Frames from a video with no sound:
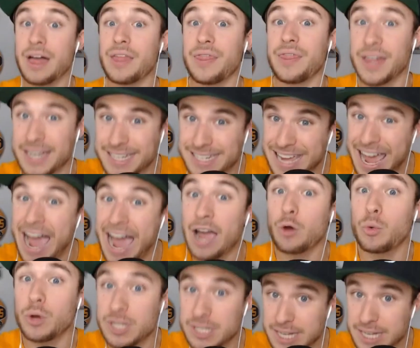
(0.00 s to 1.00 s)
that Dak
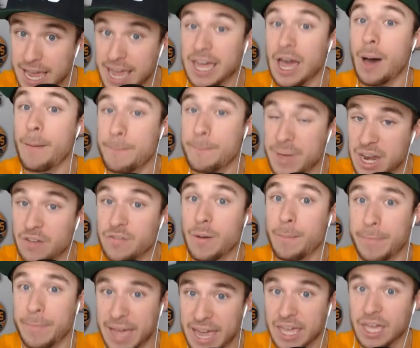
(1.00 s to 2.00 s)
would take a bit of a
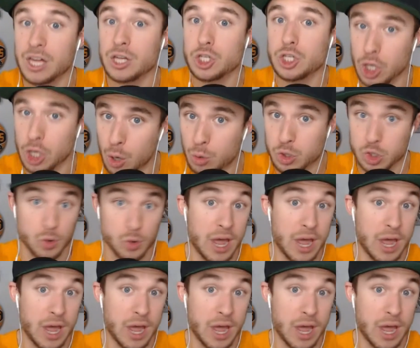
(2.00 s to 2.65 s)
pay cut to go to.